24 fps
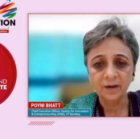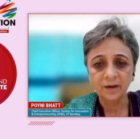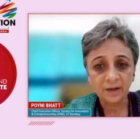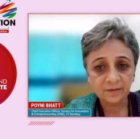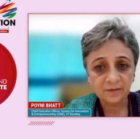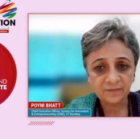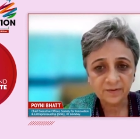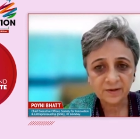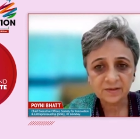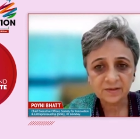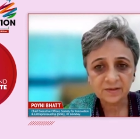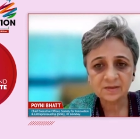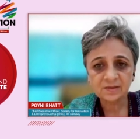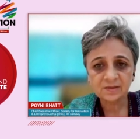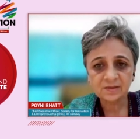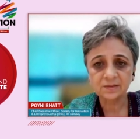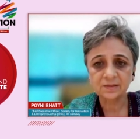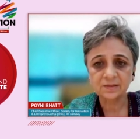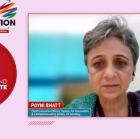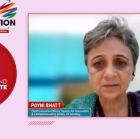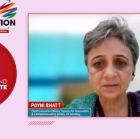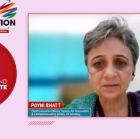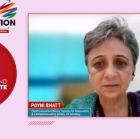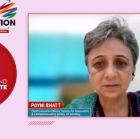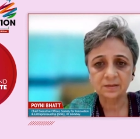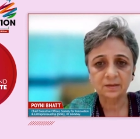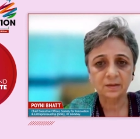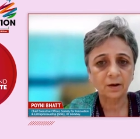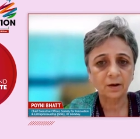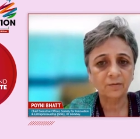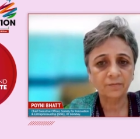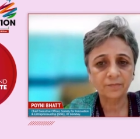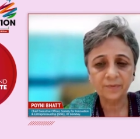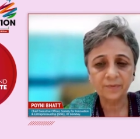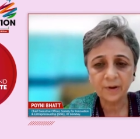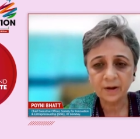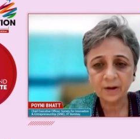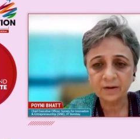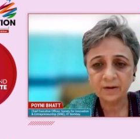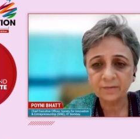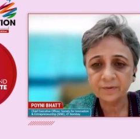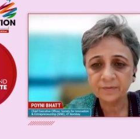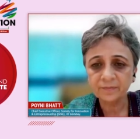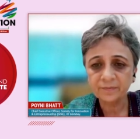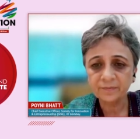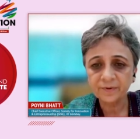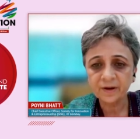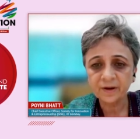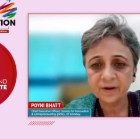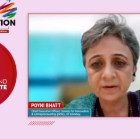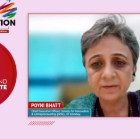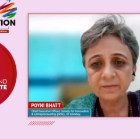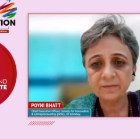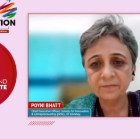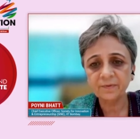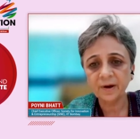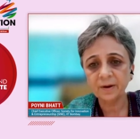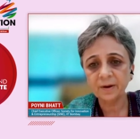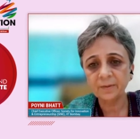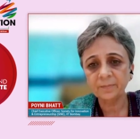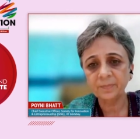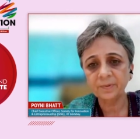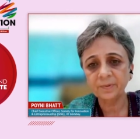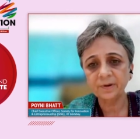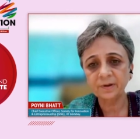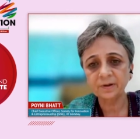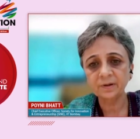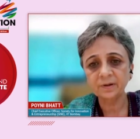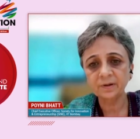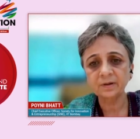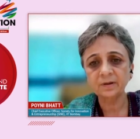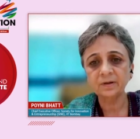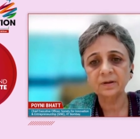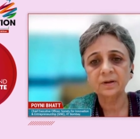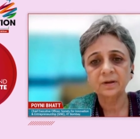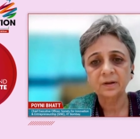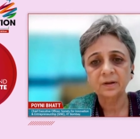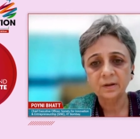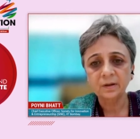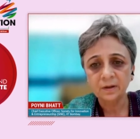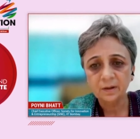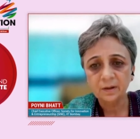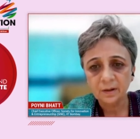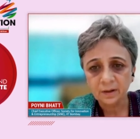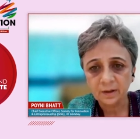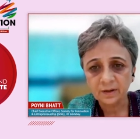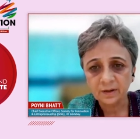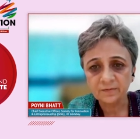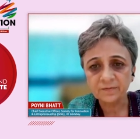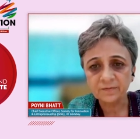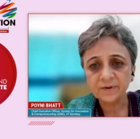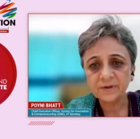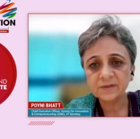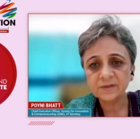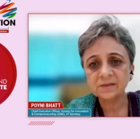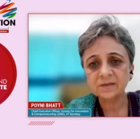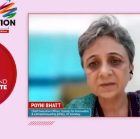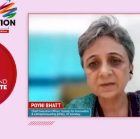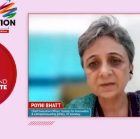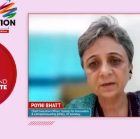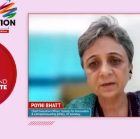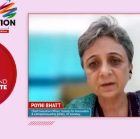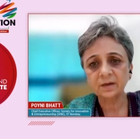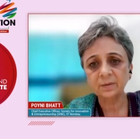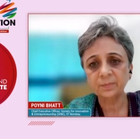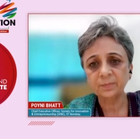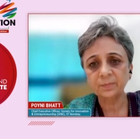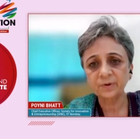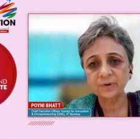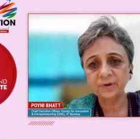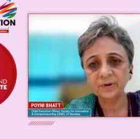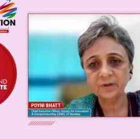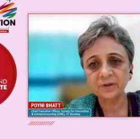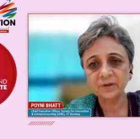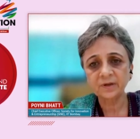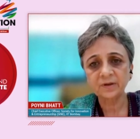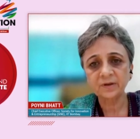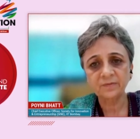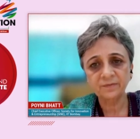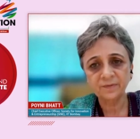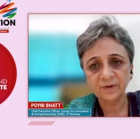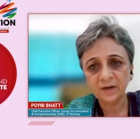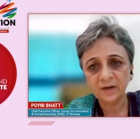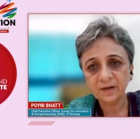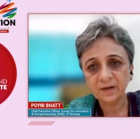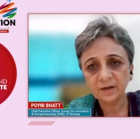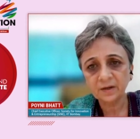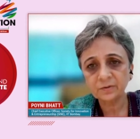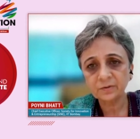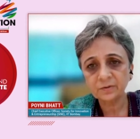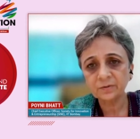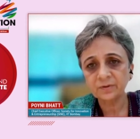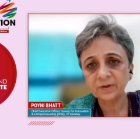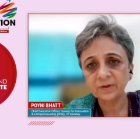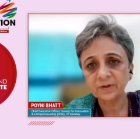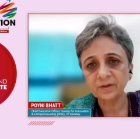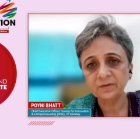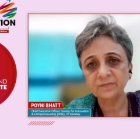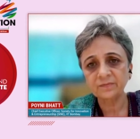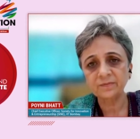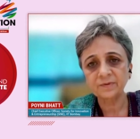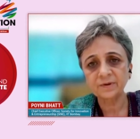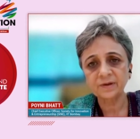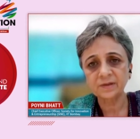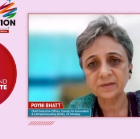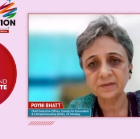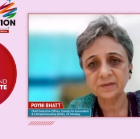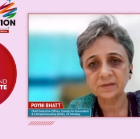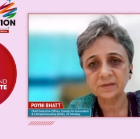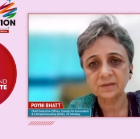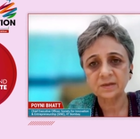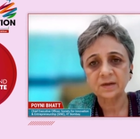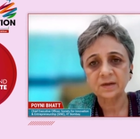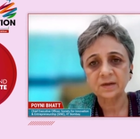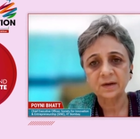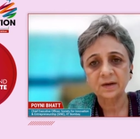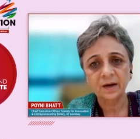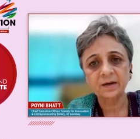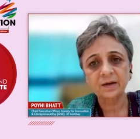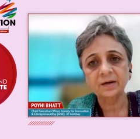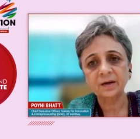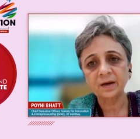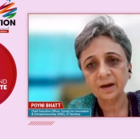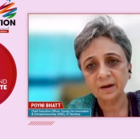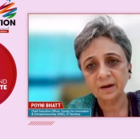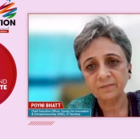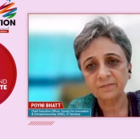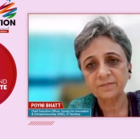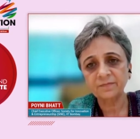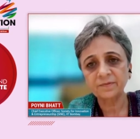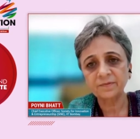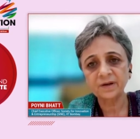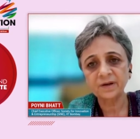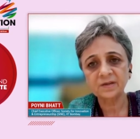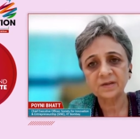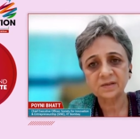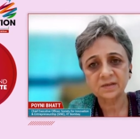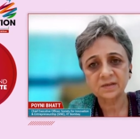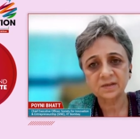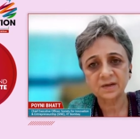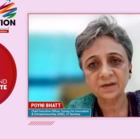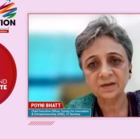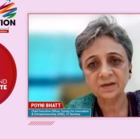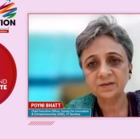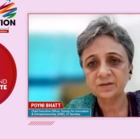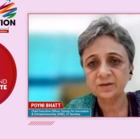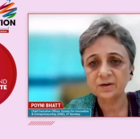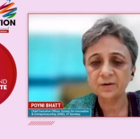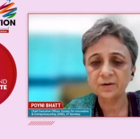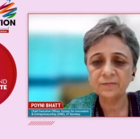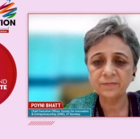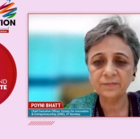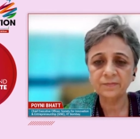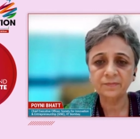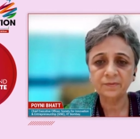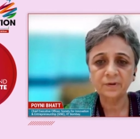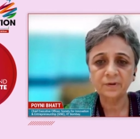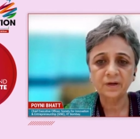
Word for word: Investors, now we have a very vibrant investing community willing to invest at every stage of